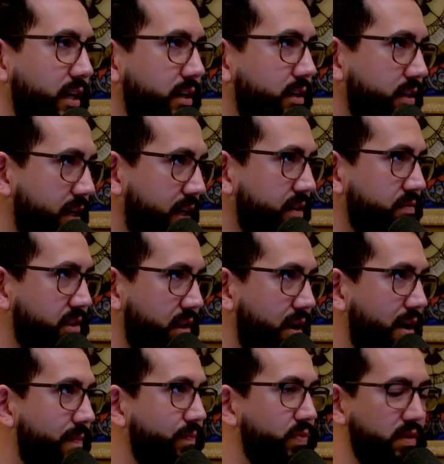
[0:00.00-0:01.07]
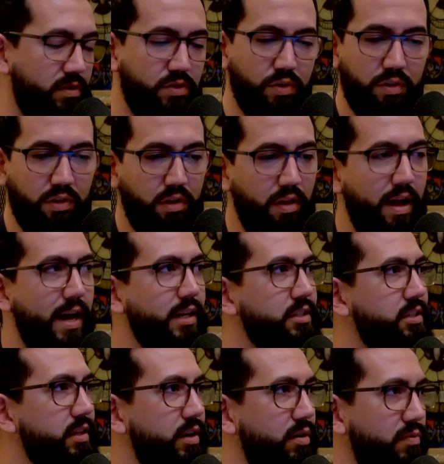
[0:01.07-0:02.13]
a detective slot, took the
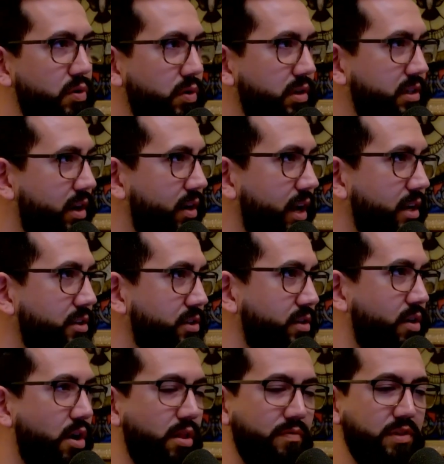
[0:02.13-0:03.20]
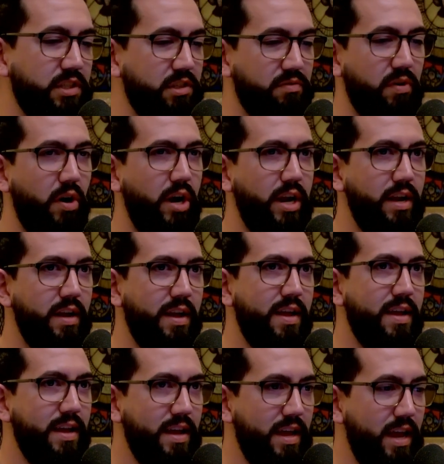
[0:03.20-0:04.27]
class, interview and interrogation. All of this is very
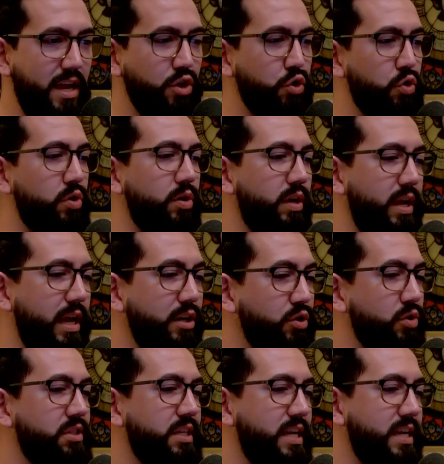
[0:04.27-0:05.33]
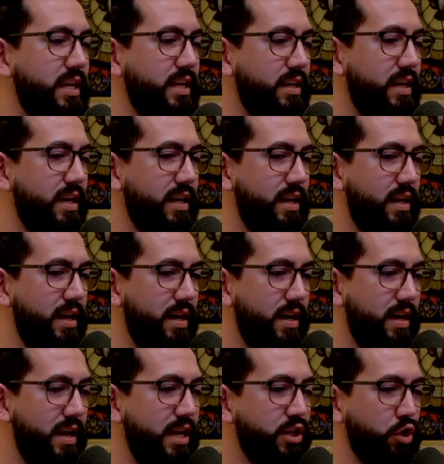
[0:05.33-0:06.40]
inter interesting and, and
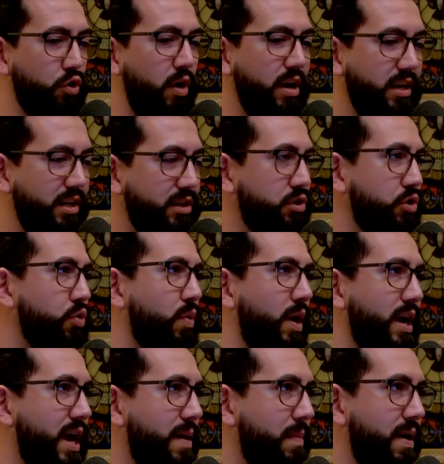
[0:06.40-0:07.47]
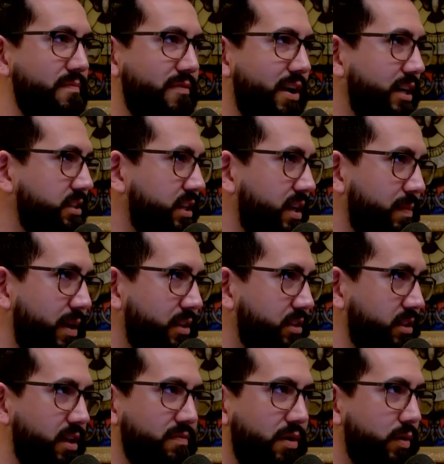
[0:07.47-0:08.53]
uh, integrated into who I am. I'm fascinated by this
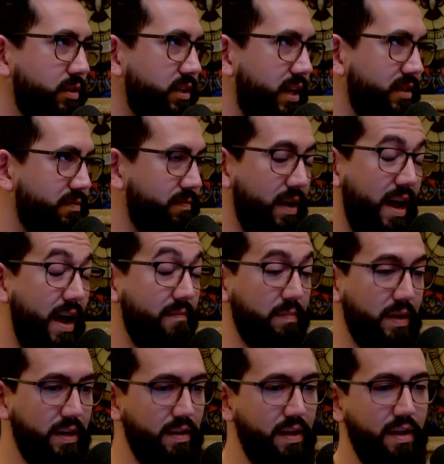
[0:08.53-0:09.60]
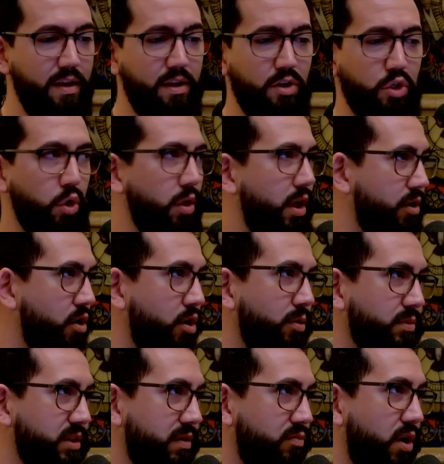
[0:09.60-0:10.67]
stuff, always have, have been. Sherlock
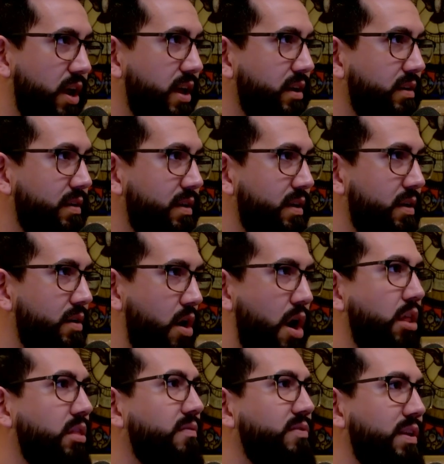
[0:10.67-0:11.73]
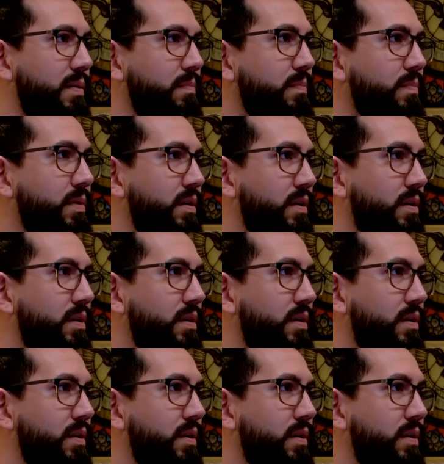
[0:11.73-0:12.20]
Holmes, I've read all of them,